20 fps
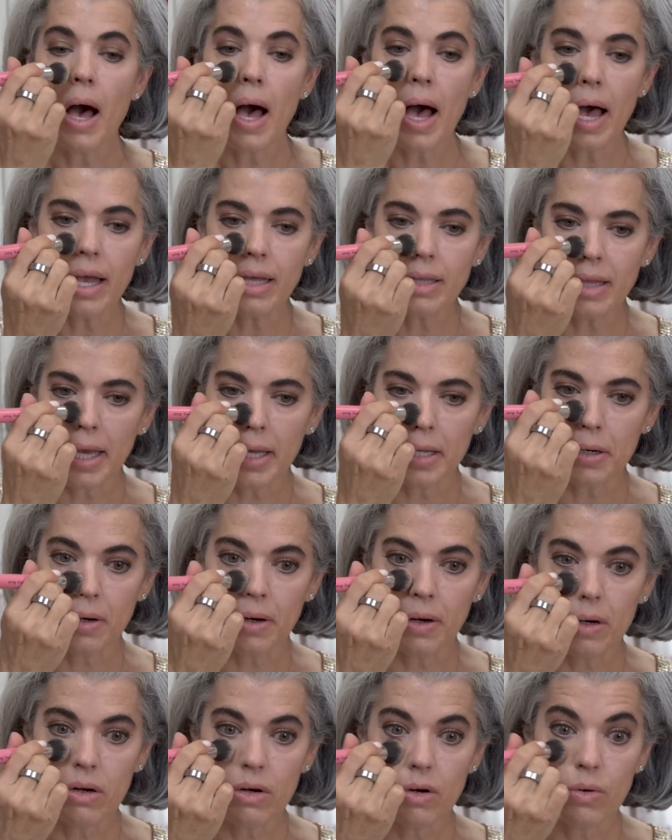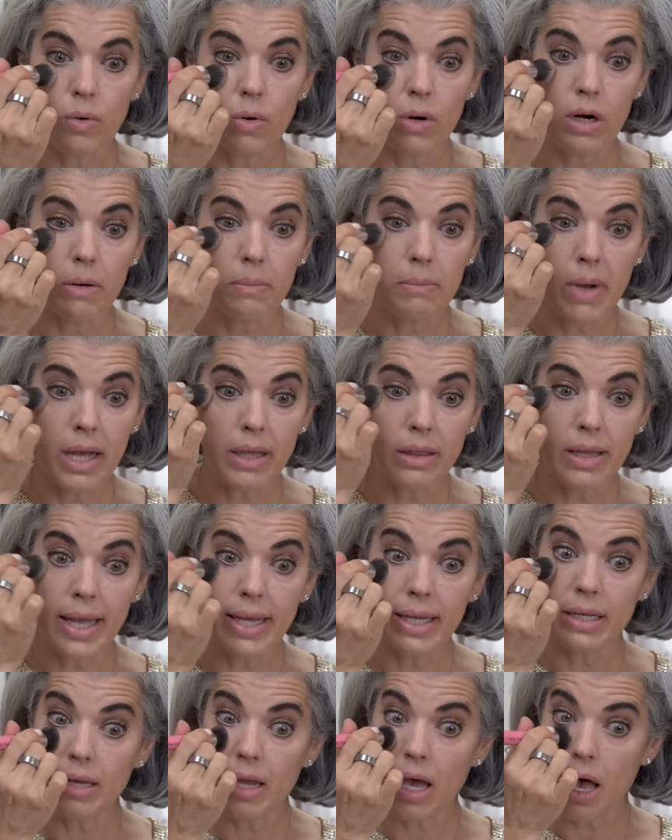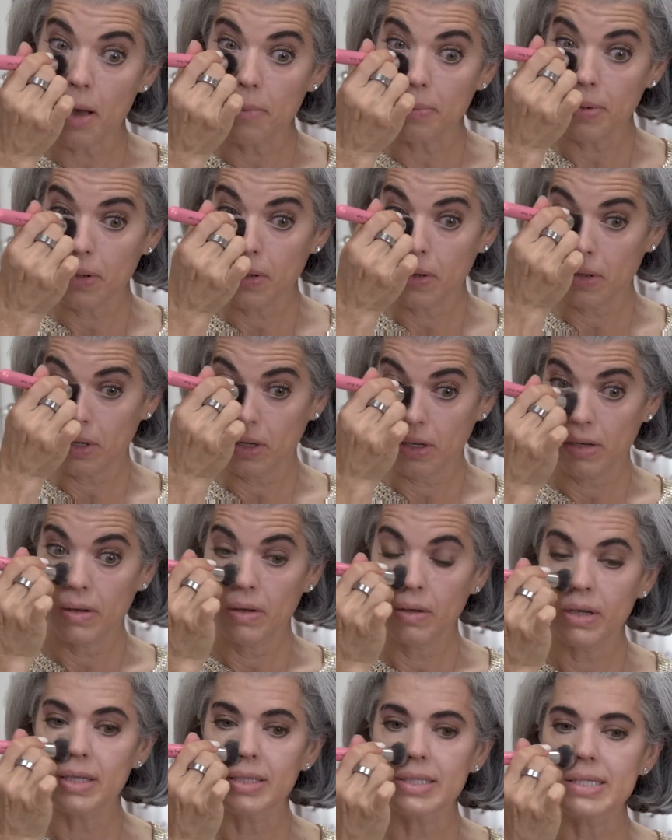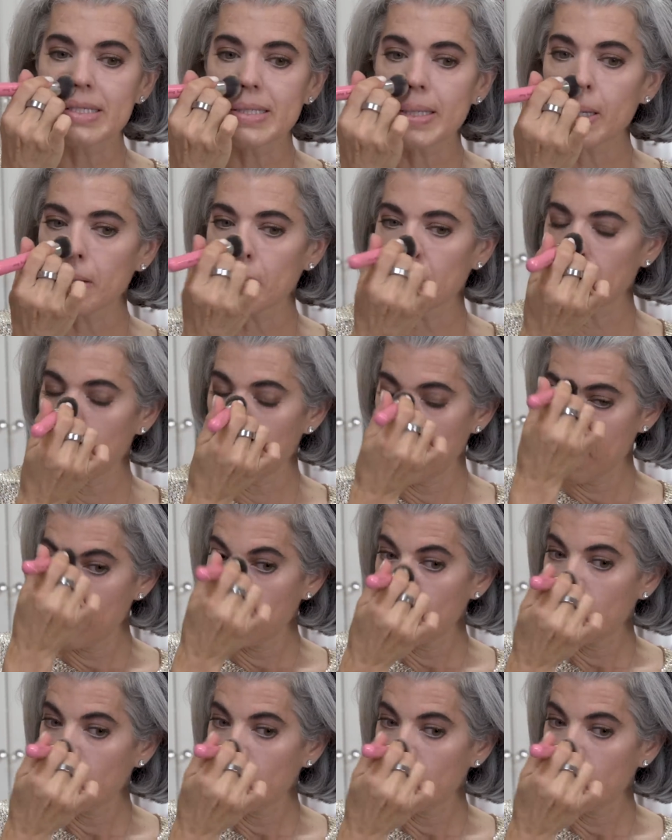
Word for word: highlighter or my Lighten Up concealer.